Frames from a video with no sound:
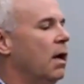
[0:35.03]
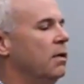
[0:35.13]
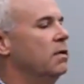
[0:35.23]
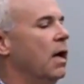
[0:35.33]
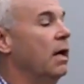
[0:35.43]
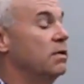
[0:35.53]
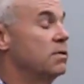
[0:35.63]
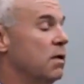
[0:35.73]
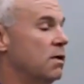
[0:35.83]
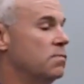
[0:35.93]
I, I
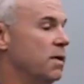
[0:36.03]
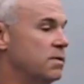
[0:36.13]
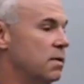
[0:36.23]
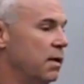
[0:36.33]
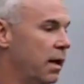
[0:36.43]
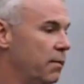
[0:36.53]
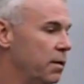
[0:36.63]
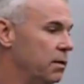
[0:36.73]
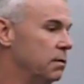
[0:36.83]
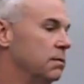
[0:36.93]
just lost my son,
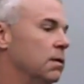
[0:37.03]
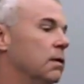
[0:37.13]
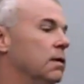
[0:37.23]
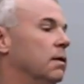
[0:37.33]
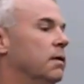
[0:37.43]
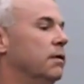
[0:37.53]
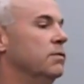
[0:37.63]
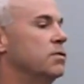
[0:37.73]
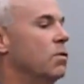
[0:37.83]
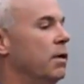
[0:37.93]
Emmett. He
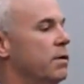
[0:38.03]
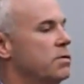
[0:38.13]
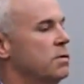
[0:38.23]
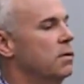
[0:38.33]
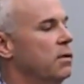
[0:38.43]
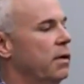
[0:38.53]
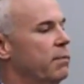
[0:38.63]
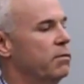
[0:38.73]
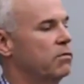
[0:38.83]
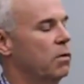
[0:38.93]
was twenty years old on
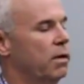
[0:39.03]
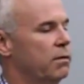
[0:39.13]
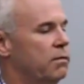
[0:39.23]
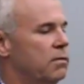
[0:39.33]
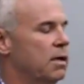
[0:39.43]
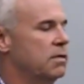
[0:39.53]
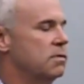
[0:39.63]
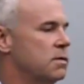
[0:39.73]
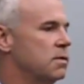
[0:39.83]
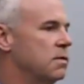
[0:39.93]
April twentieth, two
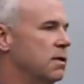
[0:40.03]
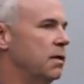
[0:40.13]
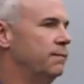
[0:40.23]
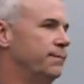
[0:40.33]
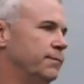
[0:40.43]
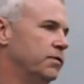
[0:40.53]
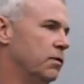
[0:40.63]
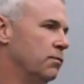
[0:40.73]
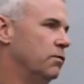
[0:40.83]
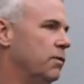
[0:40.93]
thousand sixteen.
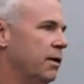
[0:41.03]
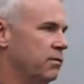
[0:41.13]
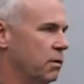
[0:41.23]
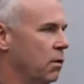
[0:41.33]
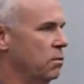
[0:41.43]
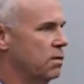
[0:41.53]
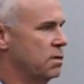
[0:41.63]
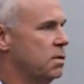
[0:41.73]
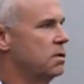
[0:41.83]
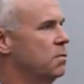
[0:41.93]
So two days ago was
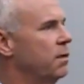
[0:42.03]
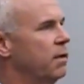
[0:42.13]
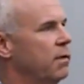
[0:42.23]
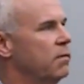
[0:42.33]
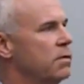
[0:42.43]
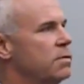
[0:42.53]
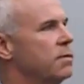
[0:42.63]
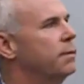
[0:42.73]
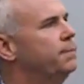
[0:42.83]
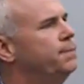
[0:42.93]
his six-month anniversary.